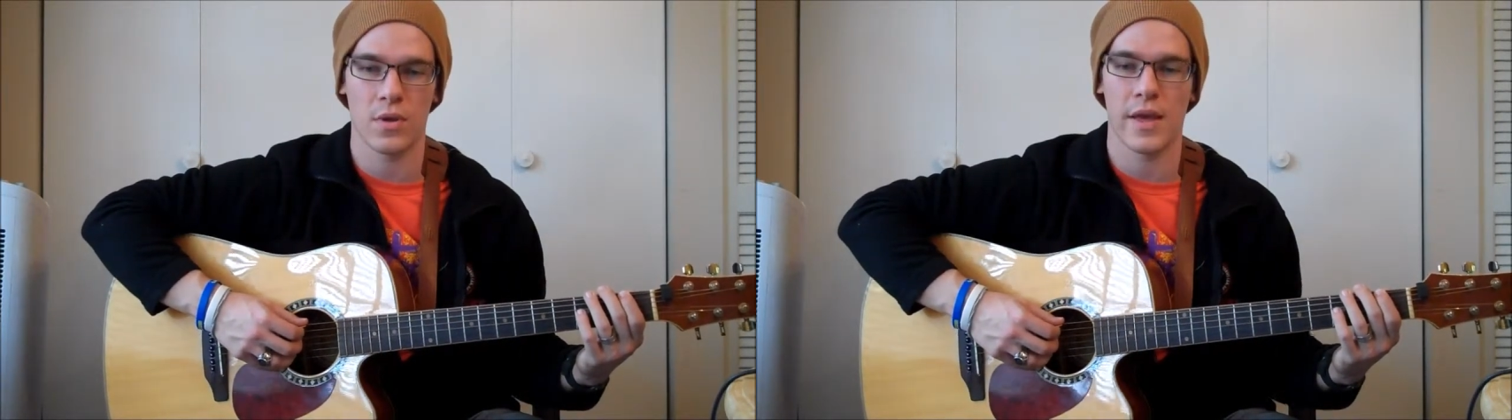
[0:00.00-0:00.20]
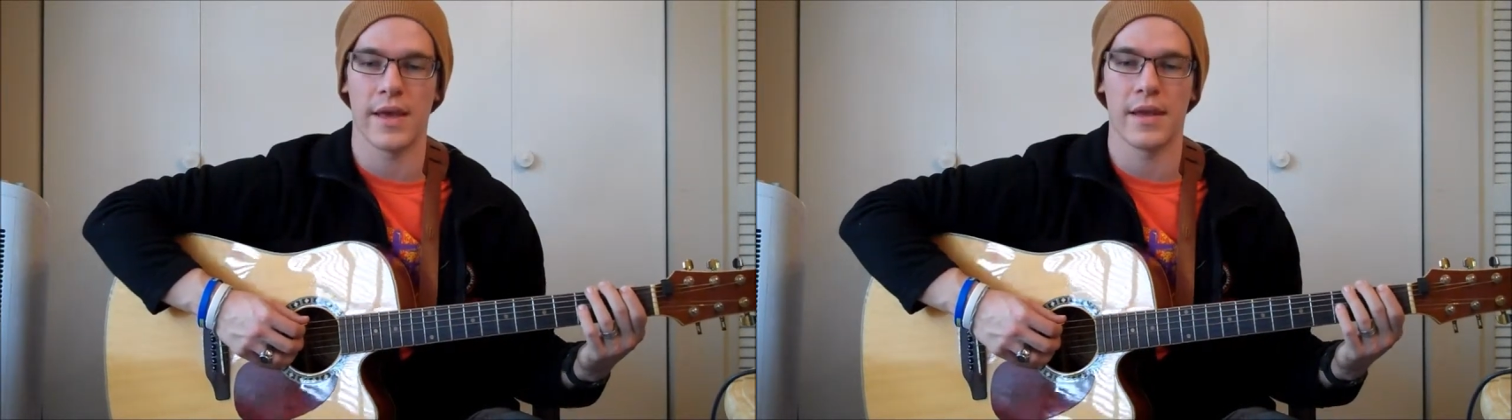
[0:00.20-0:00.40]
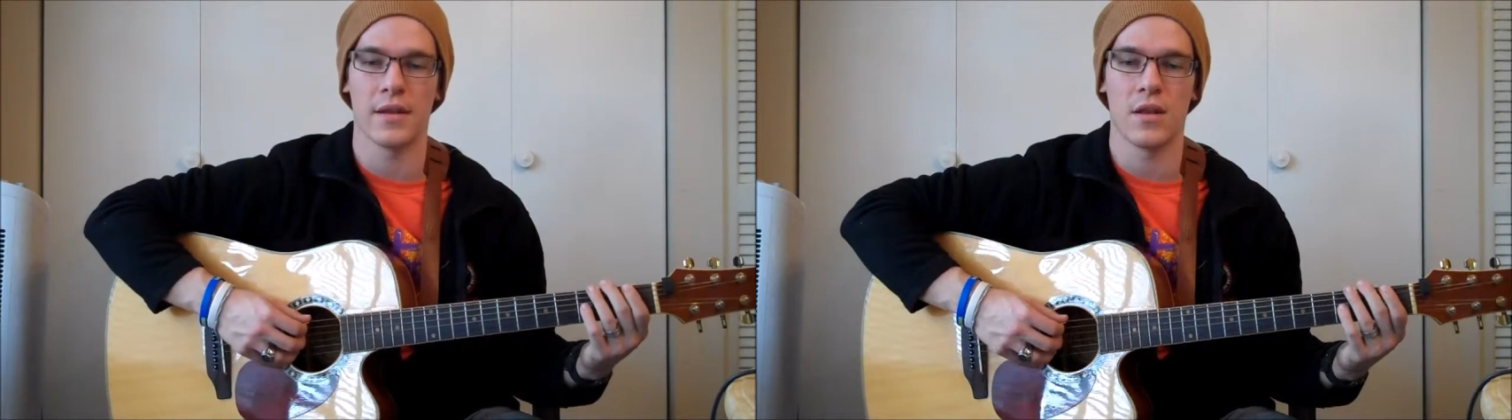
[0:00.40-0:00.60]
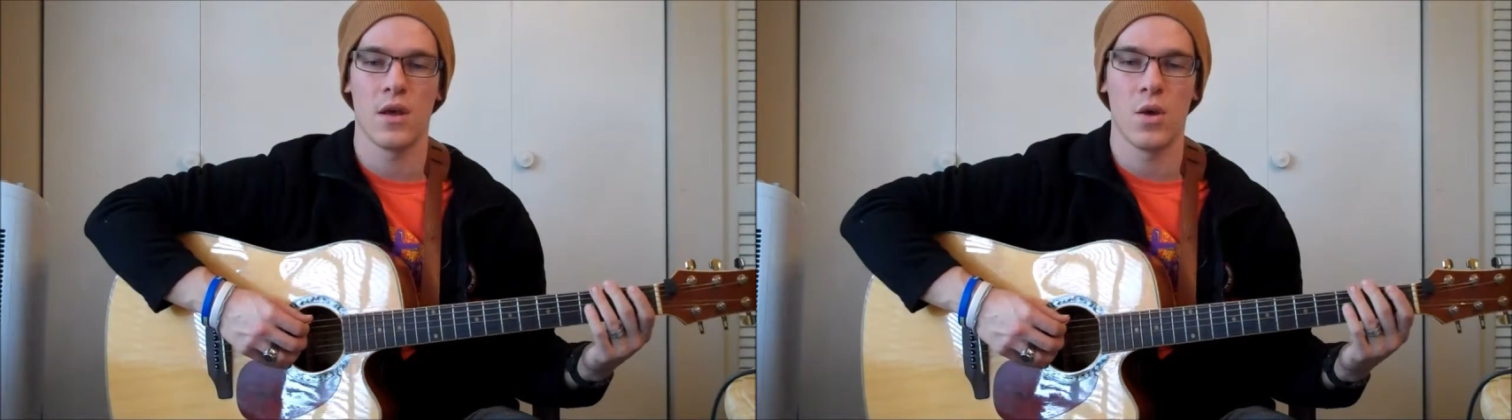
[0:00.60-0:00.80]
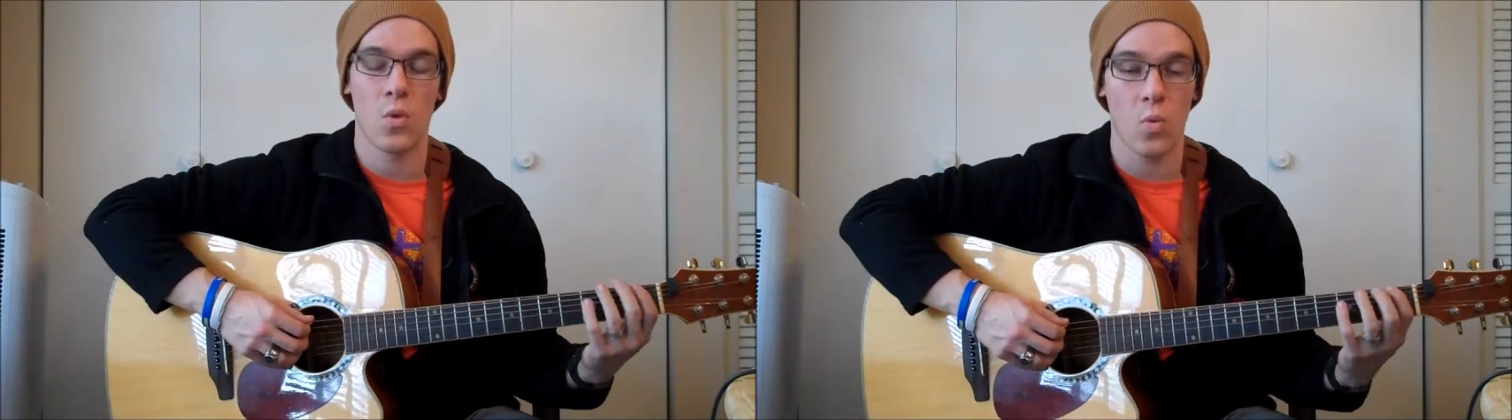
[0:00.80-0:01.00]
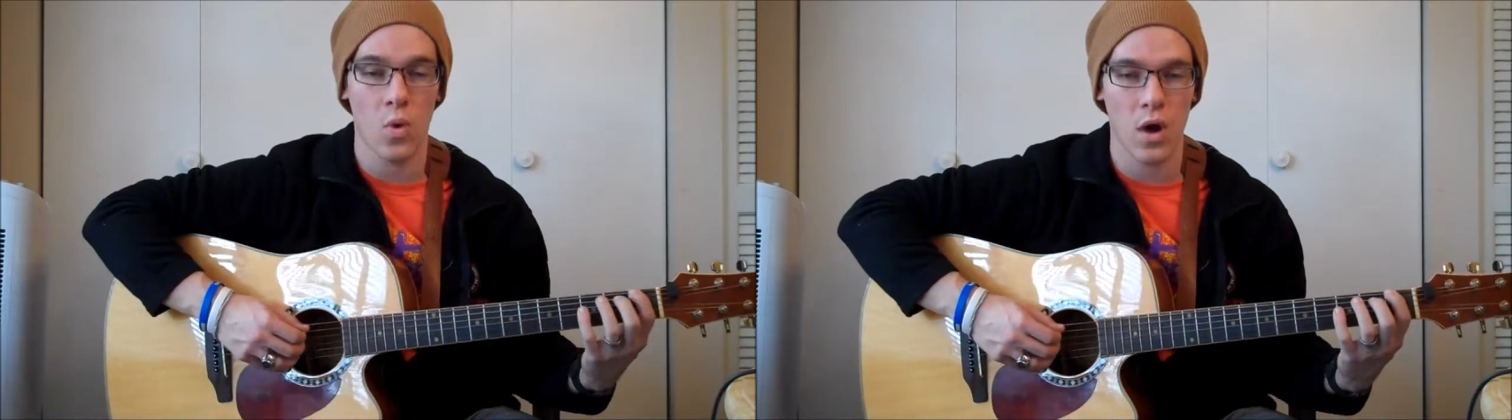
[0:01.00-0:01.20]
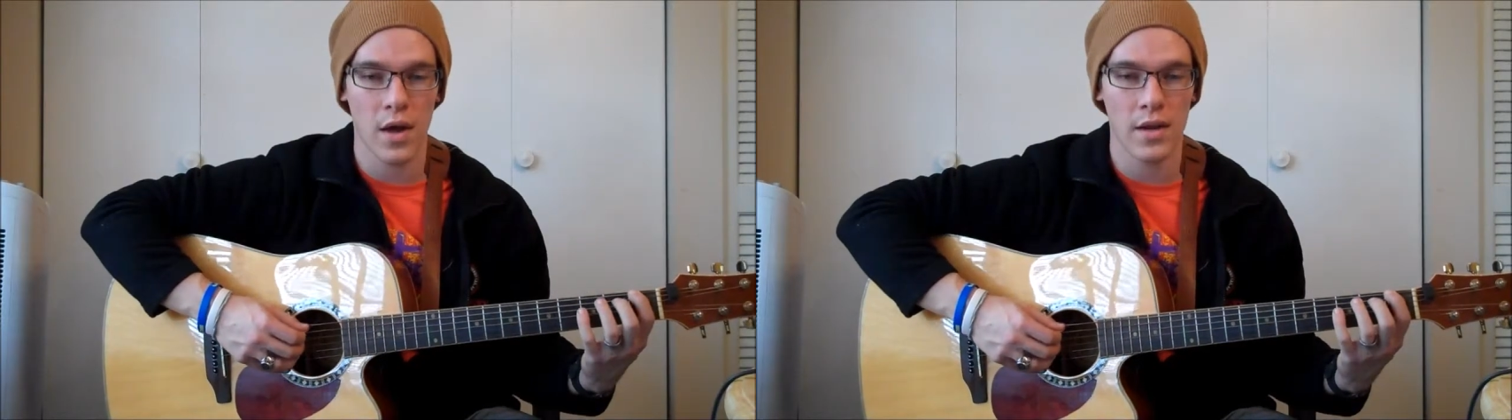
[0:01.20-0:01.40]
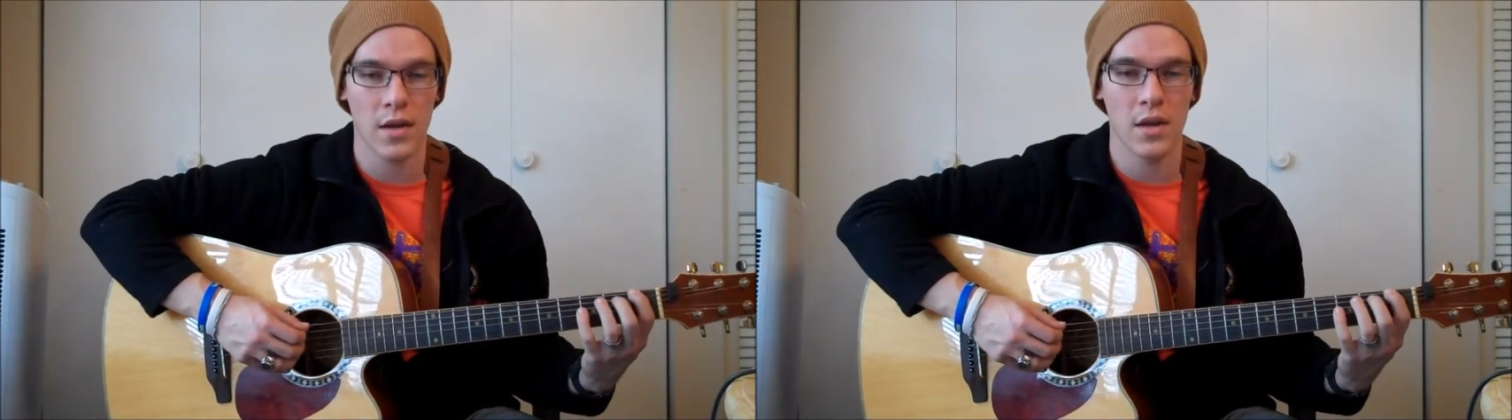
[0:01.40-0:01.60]
And 1
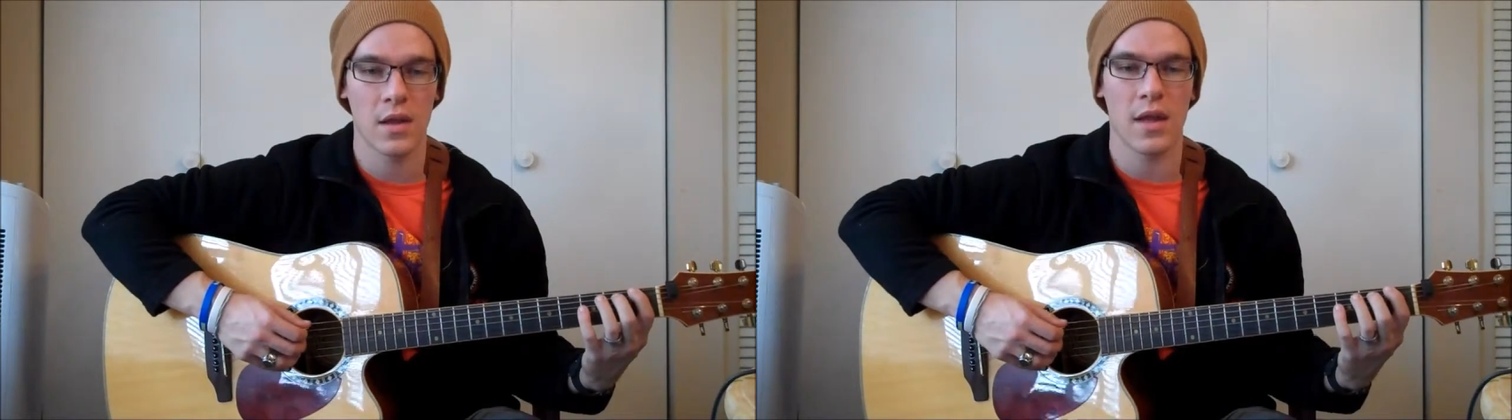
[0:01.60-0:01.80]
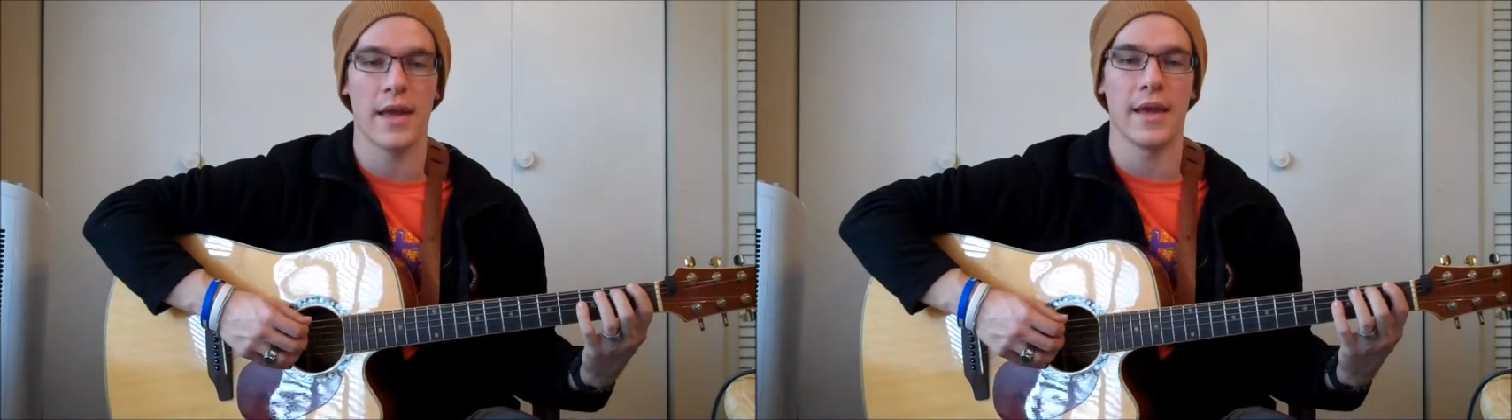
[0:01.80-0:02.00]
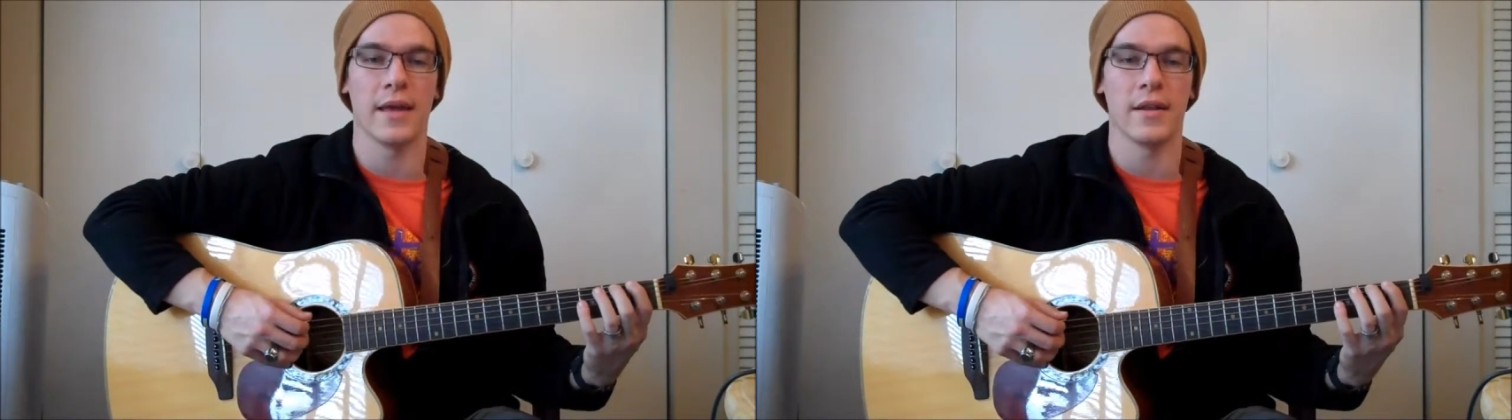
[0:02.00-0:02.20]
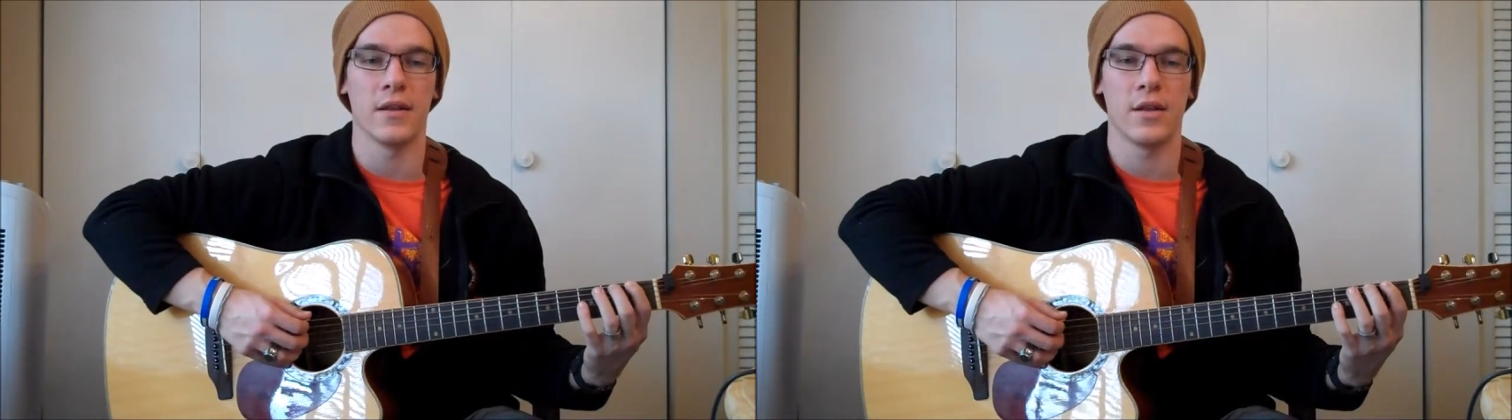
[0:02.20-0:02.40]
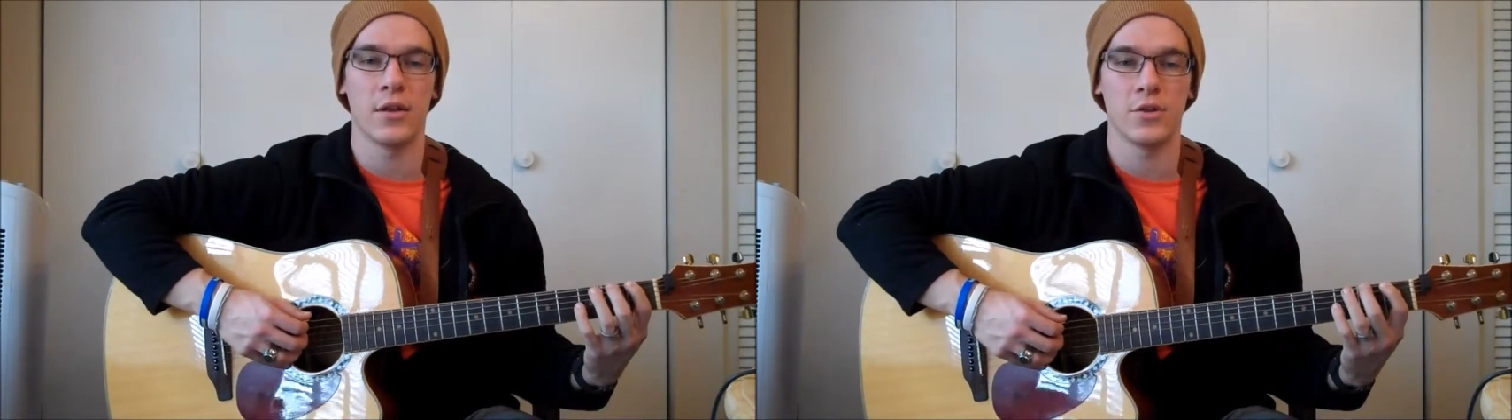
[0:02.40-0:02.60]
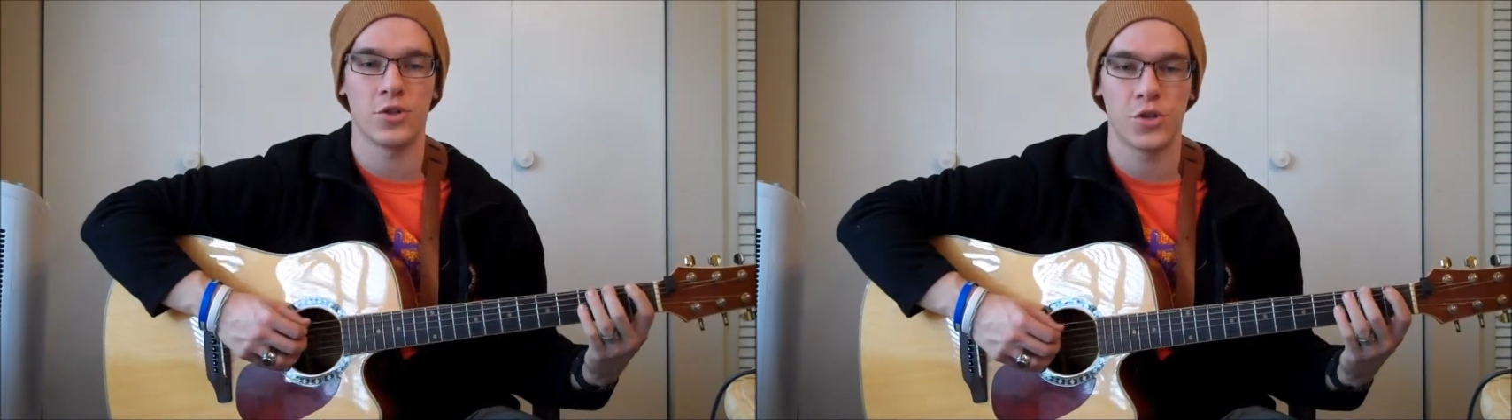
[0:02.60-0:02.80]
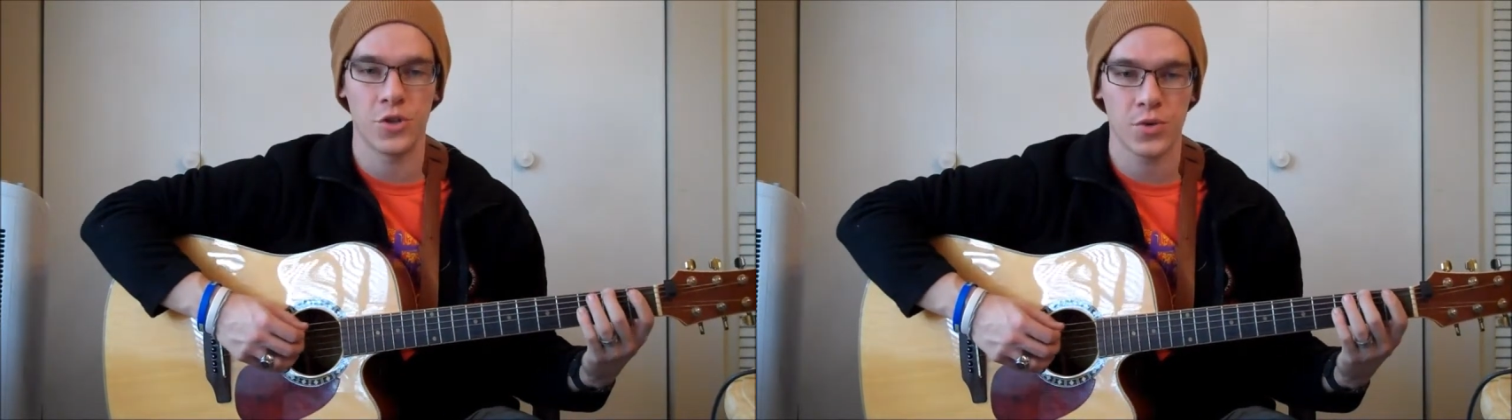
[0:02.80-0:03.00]
and 2